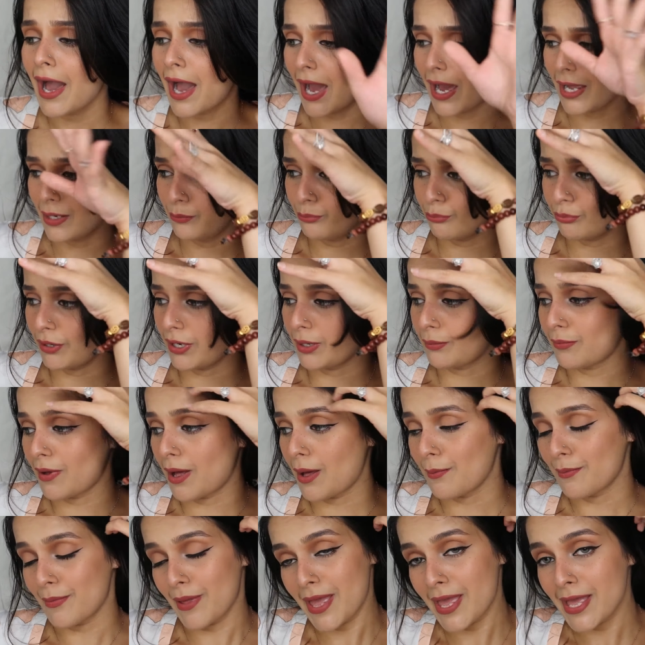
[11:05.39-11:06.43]
I'd break
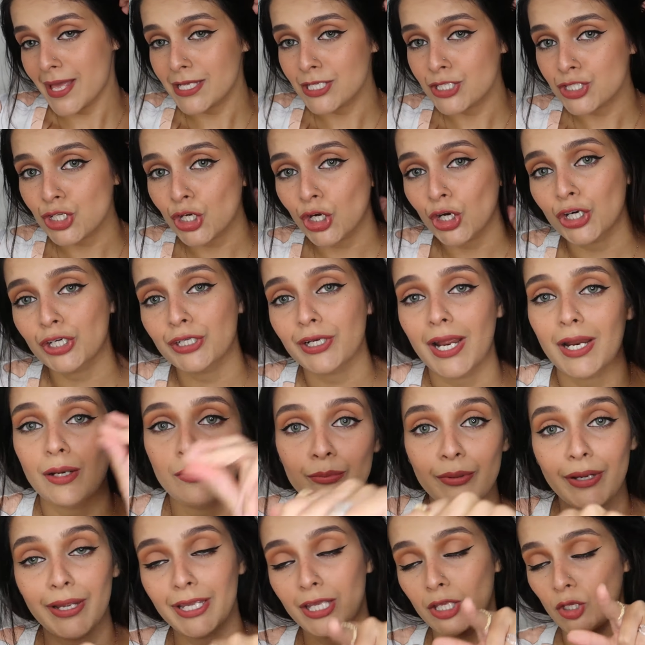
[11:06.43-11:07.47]
my man's heart.
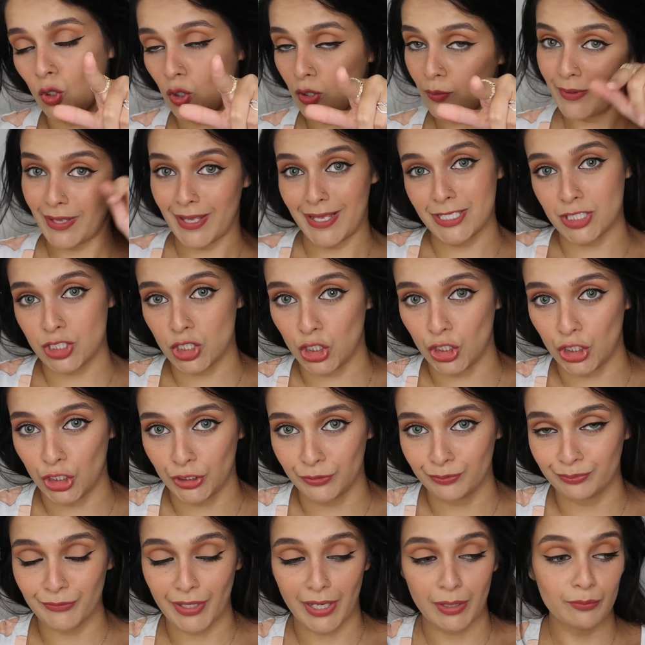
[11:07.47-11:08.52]
I'd break your man's
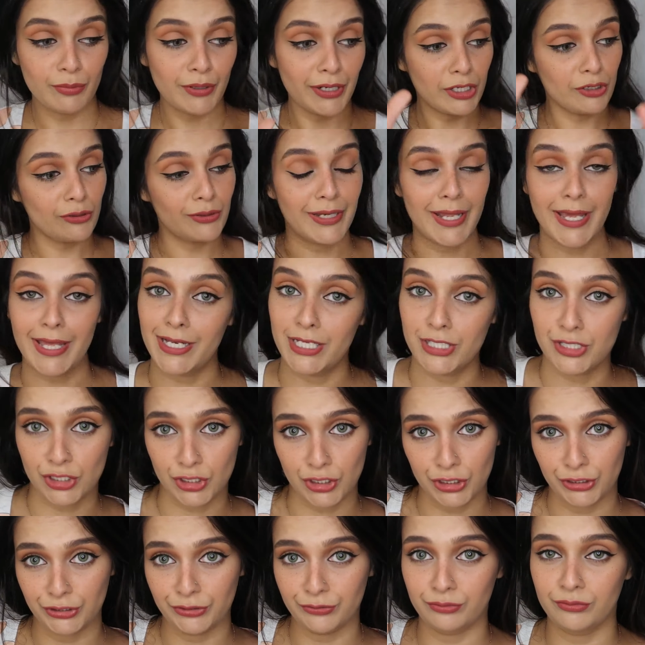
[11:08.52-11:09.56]
heart. I'd break your daddy's
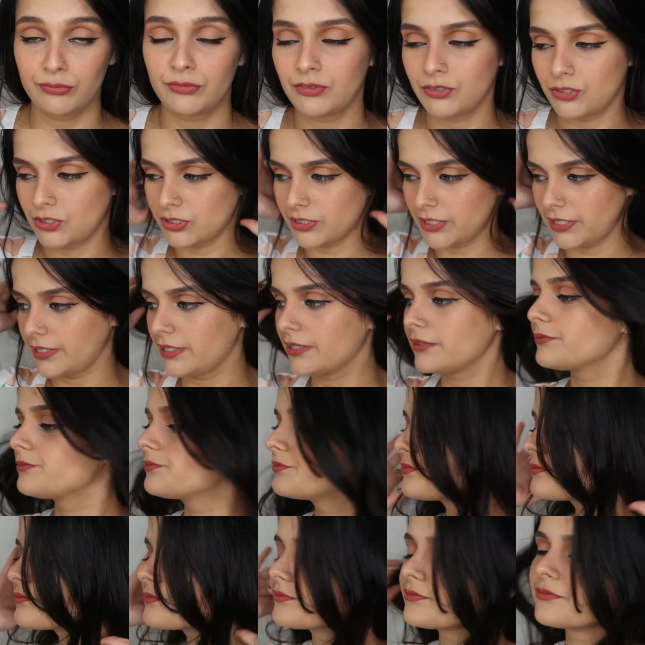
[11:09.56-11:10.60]
heart. Just kidding.
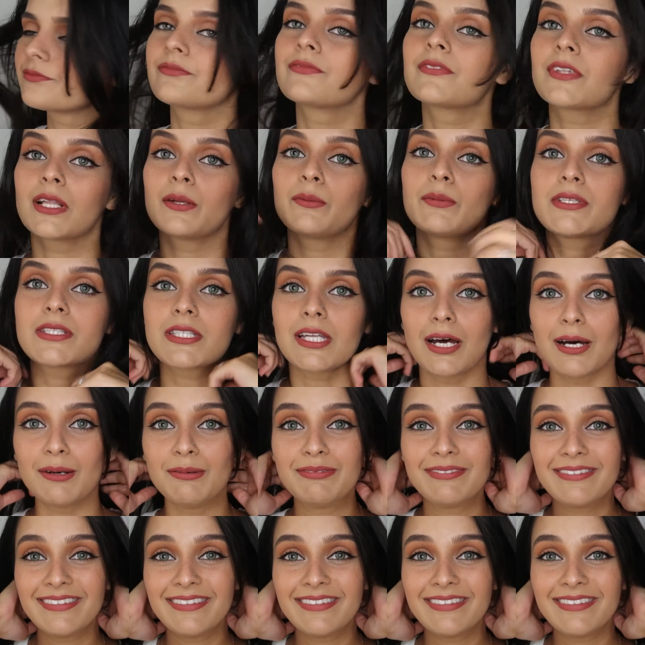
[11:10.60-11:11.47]
Let me stop.